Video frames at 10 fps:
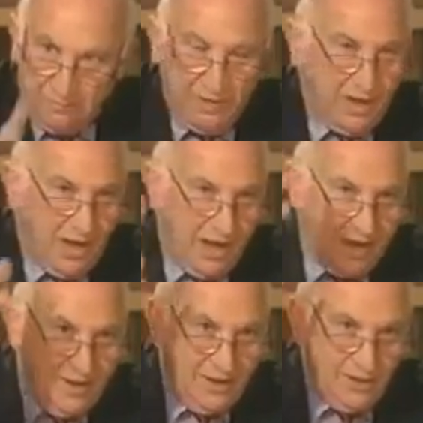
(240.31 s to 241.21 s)
the
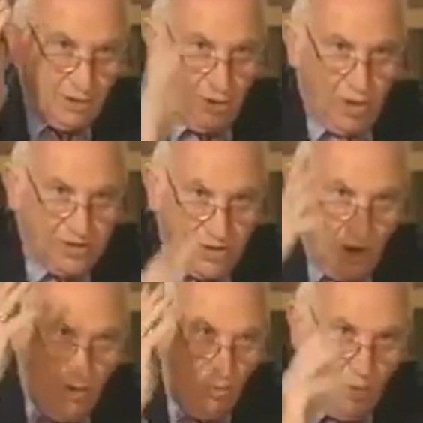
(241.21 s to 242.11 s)
FBI, the courts.
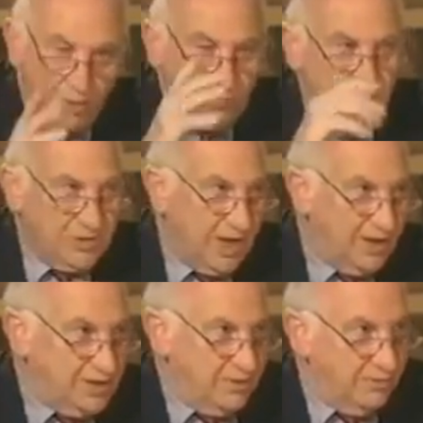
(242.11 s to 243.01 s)
What
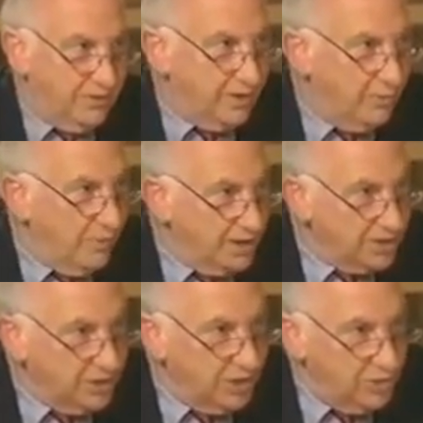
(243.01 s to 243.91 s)
percentage of the federal
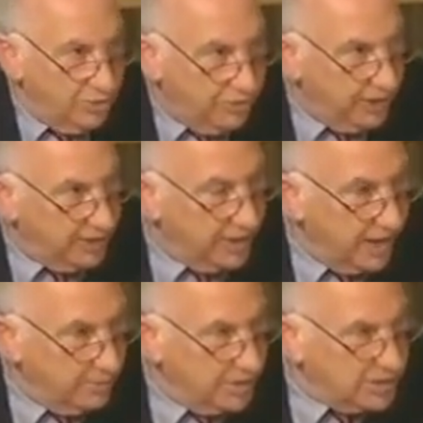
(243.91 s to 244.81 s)
budget do you think the
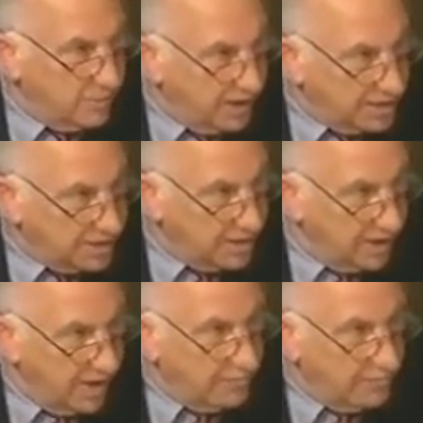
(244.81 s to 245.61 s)
government spends